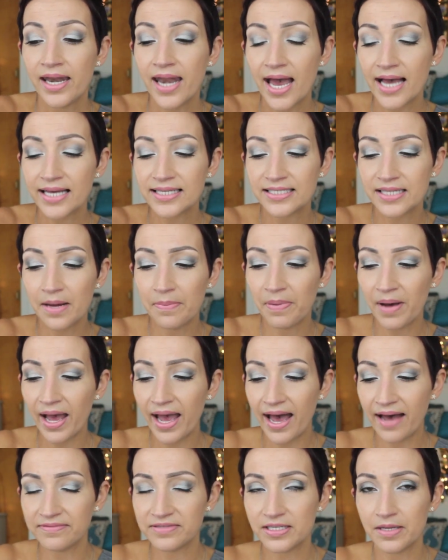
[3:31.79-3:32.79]
Next up, I
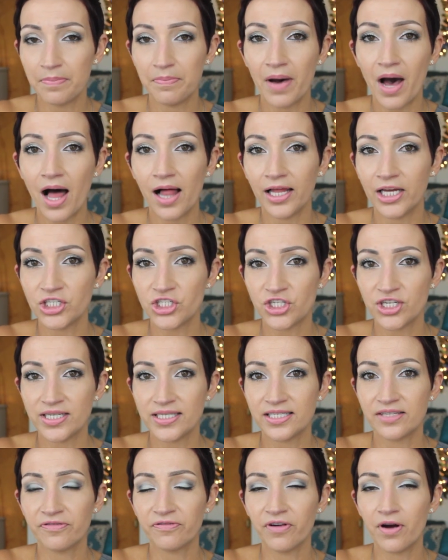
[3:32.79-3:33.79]
have some
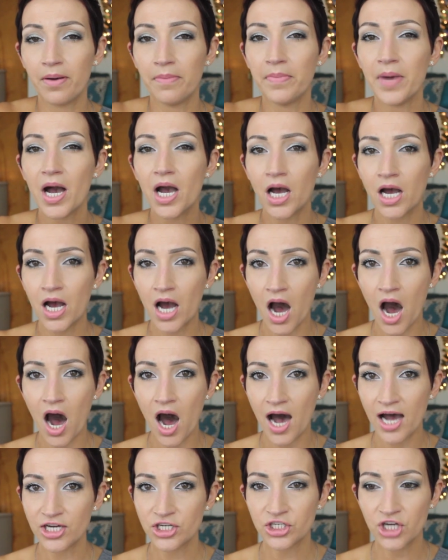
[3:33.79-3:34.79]
polishes from
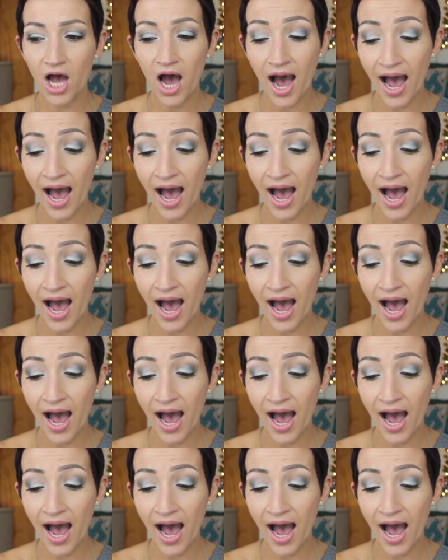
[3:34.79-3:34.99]
Gosh.